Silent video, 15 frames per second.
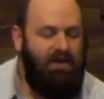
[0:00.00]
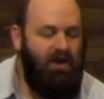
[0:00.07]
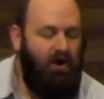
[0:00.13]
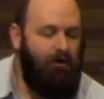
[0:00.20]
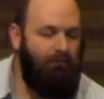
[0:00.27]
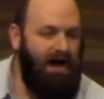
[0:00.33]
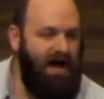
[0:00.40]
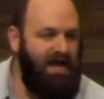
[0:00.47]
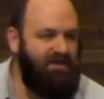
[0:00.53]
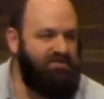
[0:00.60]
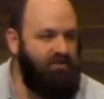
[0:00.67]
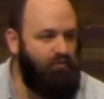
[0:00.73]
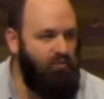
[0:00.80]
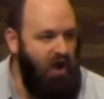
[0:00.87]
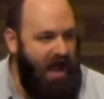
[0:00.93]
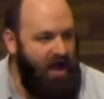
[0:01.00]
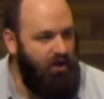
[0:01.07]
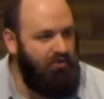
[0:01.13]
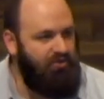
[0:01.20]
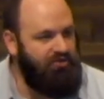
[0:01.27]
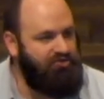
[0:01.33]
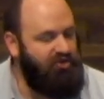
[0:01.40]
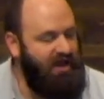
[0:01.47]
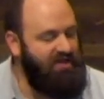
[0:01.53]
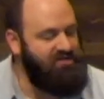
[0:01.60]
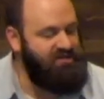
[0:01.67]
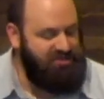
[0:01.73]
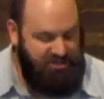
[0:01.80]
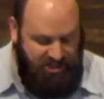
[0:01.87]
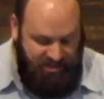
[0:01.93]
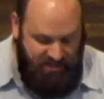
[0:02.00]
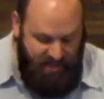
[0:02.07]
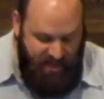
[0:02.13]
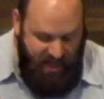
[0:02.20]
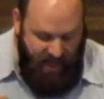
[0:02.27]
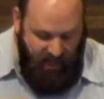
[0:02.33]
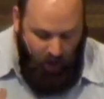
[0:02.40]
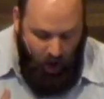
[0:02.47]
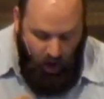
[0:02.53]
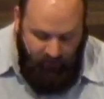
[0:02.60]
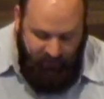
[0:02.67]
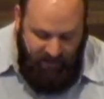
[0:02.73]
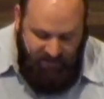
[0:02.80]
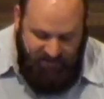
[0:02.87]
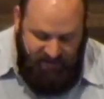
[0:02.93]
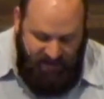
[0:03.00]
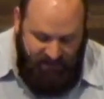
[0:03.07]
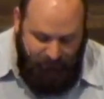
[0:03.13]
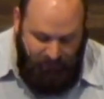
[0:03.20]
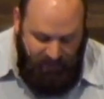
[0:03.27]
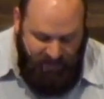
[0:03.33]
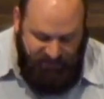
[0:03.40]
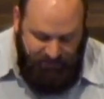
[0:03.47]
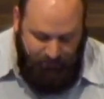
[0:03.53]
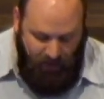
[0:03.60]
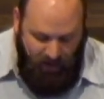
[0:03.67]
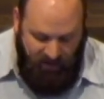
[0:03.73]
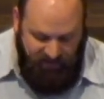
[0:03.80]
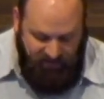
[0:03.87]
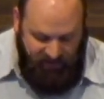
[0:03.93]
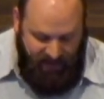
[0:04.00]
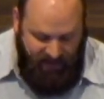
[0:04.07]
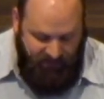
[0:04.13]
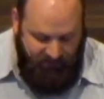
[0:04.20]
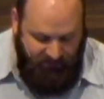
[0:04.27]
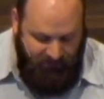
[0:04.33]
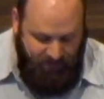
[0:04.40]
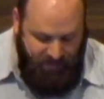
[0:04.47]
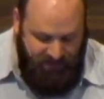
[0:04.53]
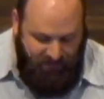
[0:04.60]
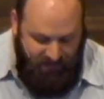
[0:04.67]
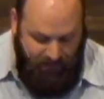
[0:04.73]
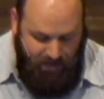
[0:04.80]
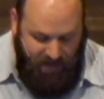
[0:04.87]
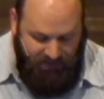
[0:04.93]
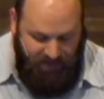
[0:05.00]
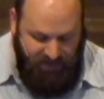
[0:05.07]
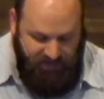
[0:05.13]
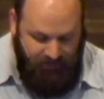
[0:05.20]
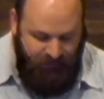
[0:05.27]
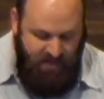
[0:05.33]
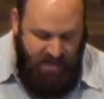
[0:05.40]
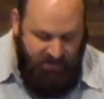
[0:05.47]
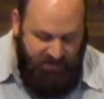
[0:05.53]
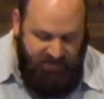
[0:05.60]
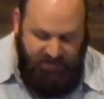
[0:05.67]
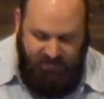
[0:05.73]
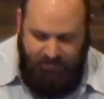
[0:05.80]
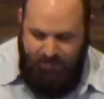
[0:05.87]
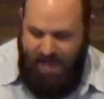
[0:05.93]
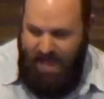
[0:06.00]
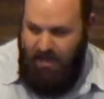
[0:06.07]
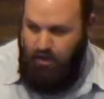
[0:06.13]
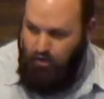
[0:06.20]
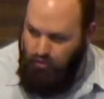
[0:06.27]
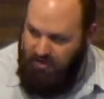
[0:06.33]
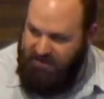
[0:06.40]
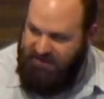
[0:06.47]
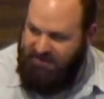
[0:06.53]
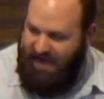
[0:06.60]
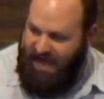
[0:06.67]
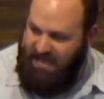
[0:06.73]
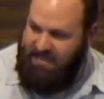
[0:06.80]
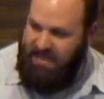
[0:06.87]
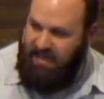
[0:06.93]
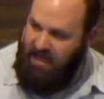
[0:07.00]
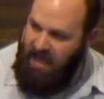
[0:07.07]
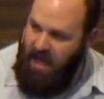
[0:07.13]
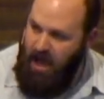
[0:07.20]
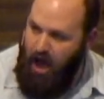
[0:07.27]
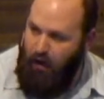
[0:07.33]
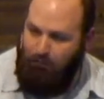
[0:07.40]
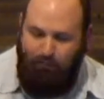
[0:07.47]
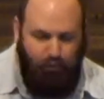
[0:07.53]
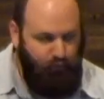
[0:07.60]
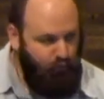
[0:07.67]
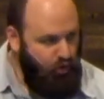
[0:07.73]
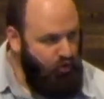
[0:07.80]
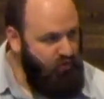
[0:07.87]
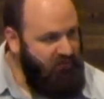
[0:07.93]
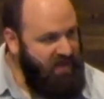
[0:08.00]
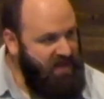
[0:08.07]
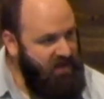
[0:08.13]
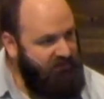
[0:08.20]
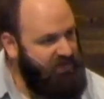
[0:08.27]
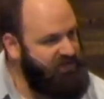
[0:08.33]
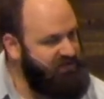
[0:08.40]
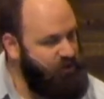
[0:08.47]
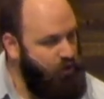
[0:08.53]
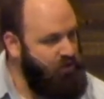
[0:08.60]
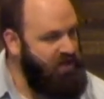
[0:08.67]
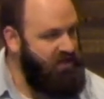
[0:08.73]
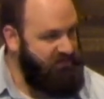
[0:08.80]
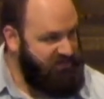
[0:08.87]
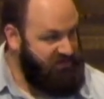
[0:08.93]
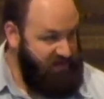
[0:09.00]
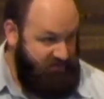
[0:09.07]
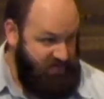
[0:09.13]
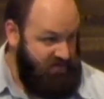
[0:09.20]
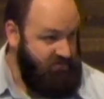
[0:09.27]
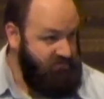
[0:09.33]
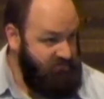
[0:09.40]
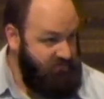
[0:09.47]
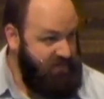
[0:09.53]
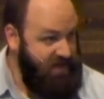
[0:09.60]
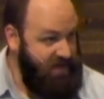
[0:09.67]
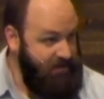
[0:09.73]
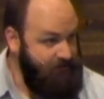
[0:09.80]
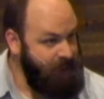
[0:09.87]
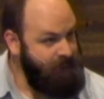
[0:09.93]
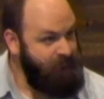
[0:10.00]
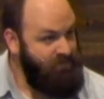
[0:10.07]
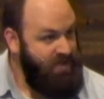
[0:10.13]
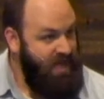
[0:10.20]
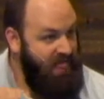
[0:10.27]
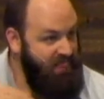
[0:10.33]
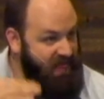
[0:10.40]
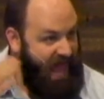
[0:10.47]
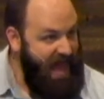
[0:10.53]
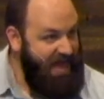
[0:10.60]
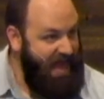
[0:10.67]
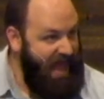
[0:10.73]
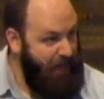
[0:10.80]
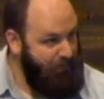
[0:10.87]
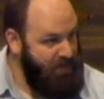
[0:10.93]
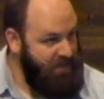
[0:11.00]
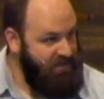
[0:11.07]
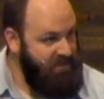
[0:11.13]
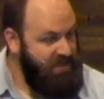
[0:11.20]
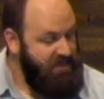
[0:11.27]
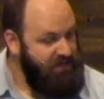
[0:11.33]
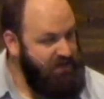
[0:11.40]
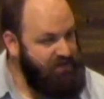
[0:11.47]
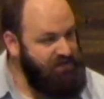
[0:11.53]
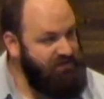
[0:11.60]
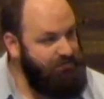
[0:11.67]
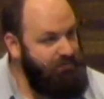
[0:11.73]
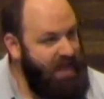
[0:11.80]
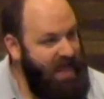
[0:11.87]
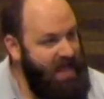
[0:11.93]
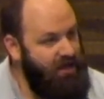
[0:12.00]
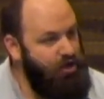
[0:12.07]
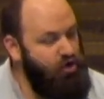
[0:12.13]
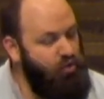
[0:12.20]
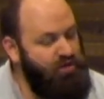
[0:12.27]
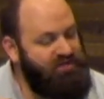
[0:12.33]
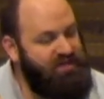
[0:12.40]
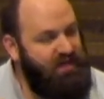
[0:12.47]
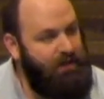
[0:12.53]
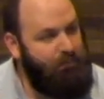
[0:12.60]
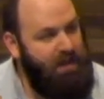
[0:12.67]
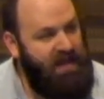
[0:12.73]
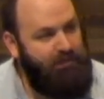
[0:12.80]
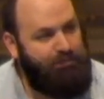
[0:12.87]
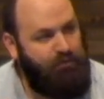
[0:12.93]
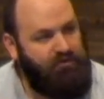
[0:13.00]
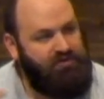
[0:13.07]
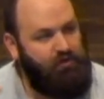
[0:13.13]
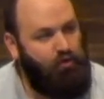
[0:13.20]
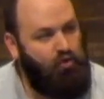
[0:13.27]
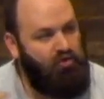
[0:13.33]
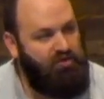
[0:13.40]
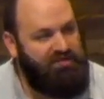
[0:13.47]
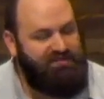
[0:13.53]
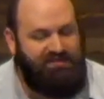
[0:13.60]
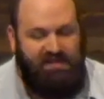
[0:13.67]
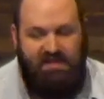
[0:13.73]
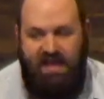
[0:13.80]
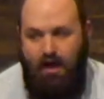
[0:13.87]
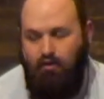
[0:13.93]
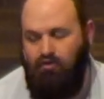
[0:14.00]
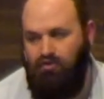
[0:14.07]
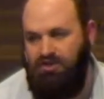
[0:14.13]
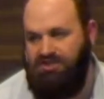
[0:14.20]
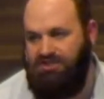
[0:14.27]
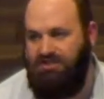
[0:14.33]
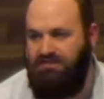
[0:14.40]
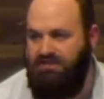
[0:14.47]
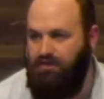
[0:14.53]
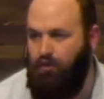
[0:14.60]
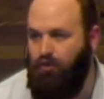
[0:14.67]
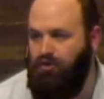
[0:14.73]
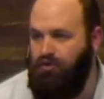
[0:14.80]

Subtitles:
our minds around the transition and all that has taken place in Paul's life. I mean, think about this. This is a man who was standing approving of the stoning of Stephen, okay? That happened. This is a man who was getting papers in order to seek out Christians in order